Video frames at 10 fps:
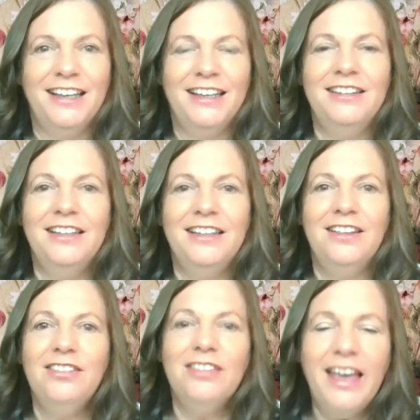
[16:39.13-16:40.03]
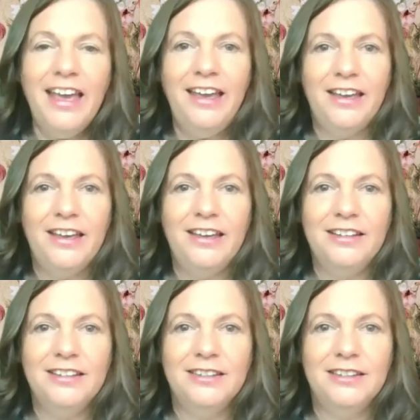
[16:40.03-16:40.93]
and then they
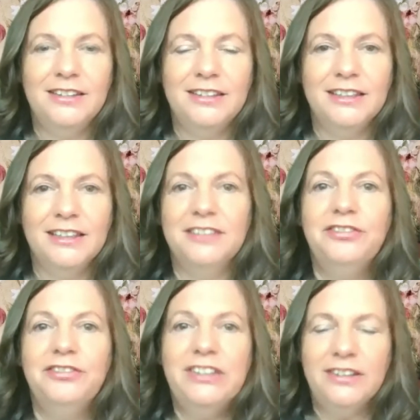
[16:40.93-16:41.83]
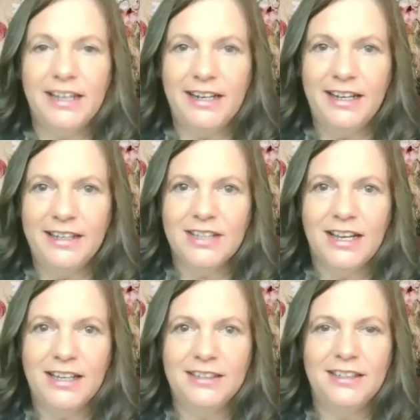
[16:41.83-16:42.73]
can feel that
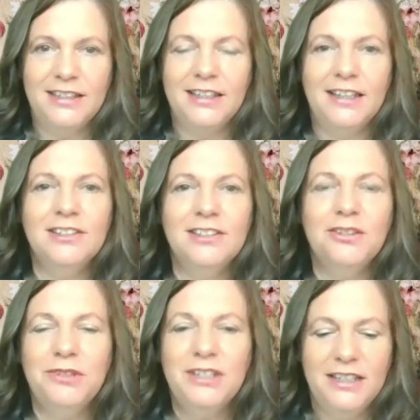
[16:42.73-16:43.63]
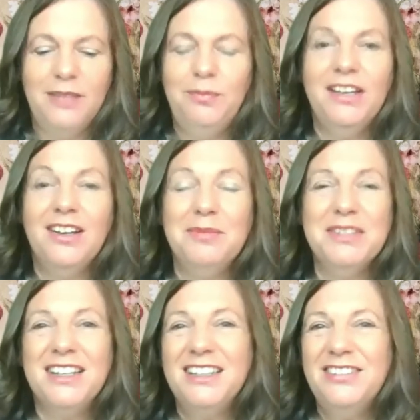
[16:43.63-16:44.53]
anxiety. And so it
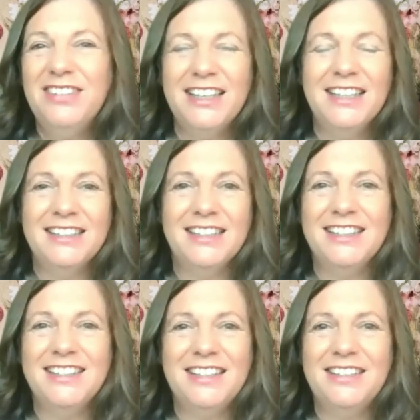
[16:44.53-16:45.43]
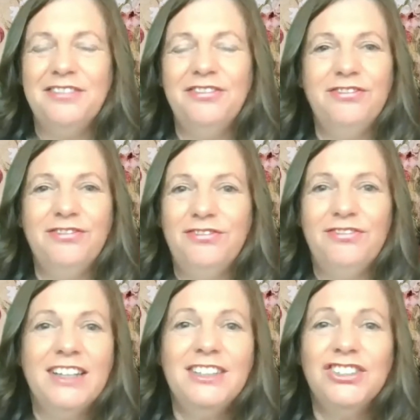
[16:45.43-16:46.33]
becomes kind of like this
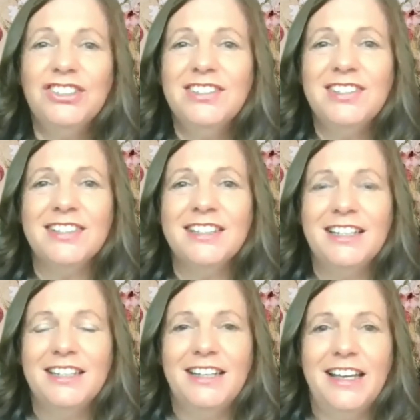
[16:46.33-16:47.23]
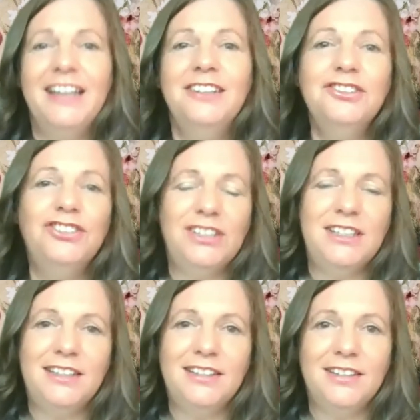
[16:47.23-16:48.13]
infectious
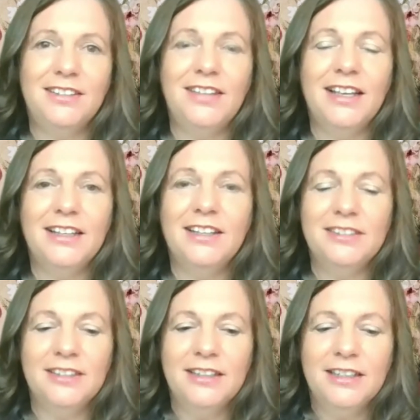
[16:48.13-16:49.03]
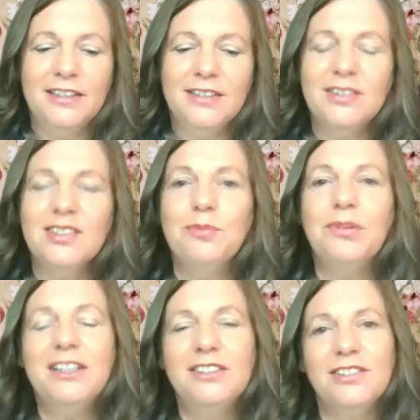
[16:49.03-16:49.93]
energy that can
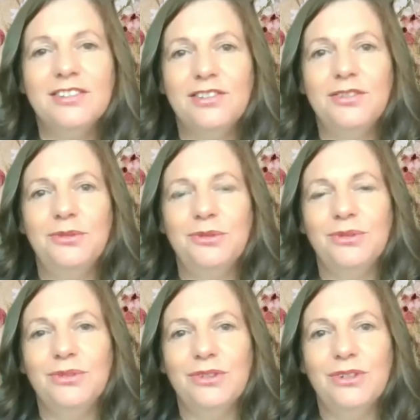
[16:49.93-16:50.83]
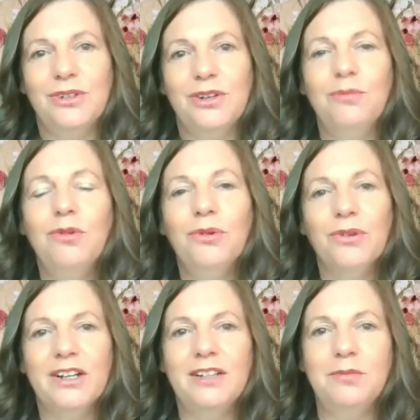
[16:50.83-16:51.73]
spread to
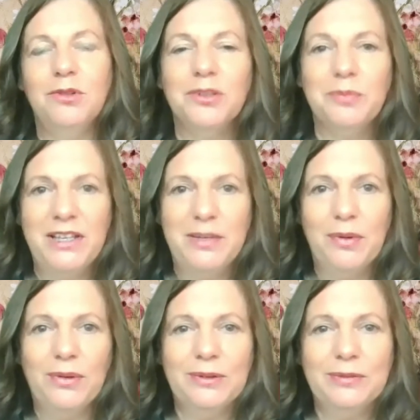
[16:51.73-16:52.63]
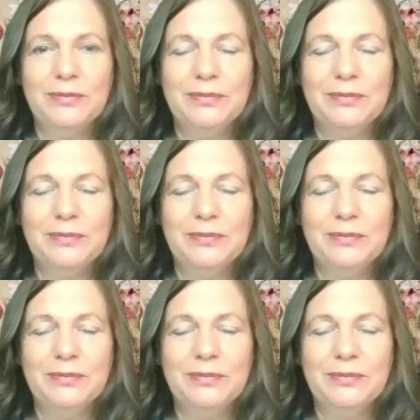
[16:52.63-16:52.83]
more and more people.